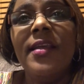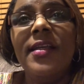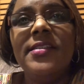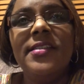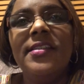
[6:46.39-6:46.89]

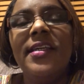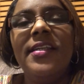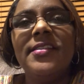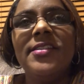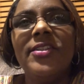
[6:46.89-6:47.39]
I did that
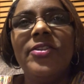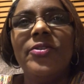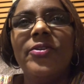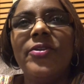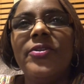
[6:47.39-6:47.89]
as a
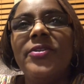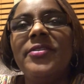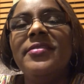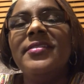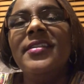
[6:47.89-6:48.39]
little girl,
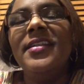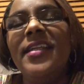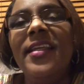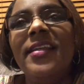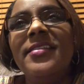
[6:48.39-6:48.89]

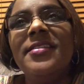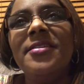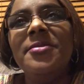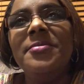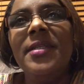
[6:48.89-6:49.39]
and
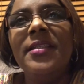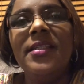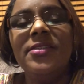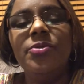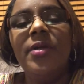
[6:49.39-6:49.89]

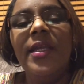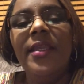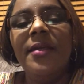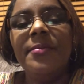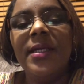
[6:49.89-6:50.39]
that's who I am.